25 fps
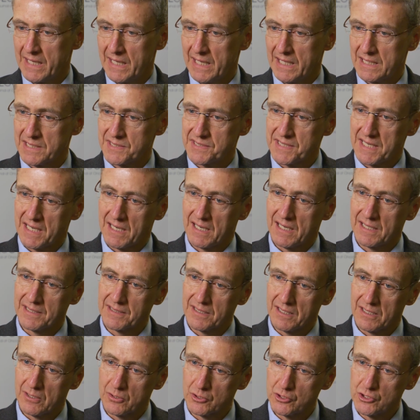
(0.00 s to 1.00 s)
And there are
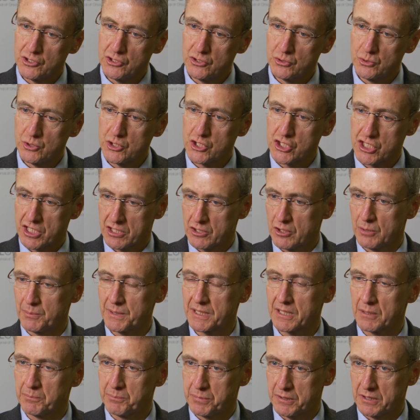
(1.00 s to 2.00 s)
now new
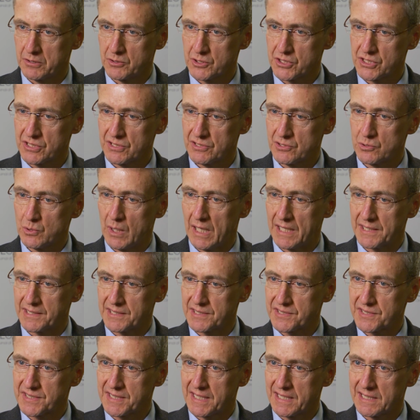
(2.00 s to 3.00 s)
genomic approaches to
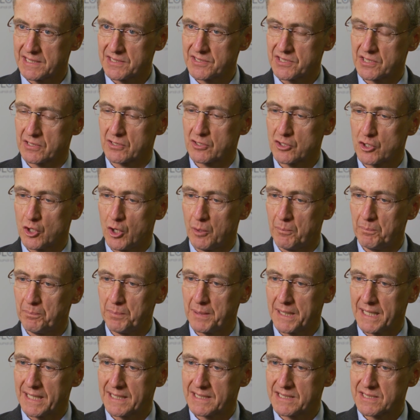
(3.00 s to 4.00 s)
understand the
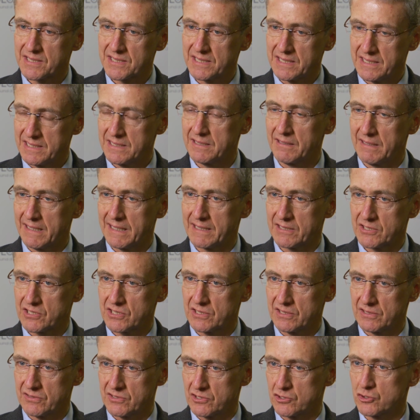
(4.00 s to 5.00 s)
complex
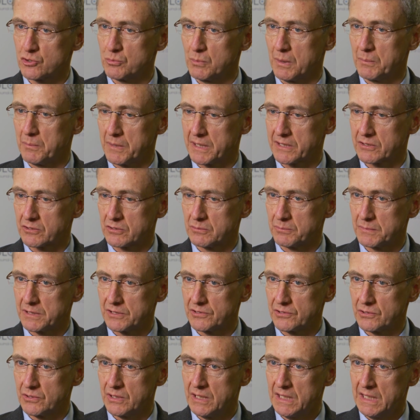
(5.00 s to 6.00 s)
interaction in the tumor
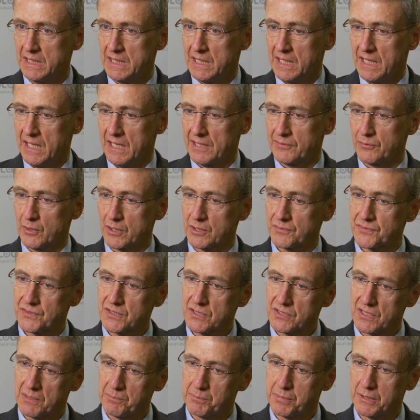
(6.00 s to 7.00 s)
micromilieu. And one of
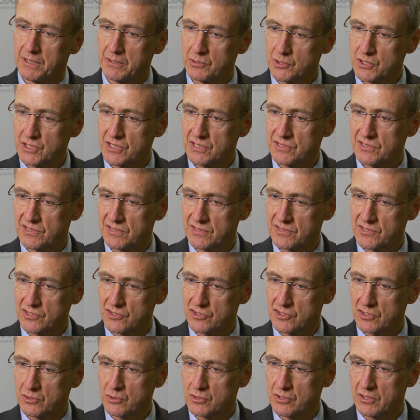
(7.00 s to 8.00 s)
these approaches is the
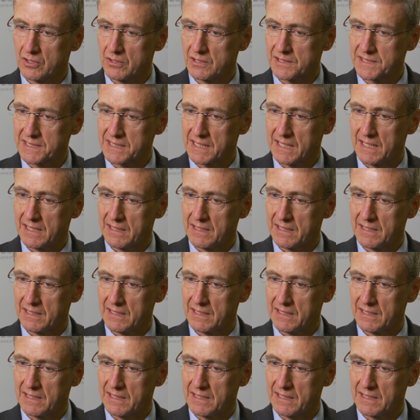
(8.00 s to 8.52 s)
so called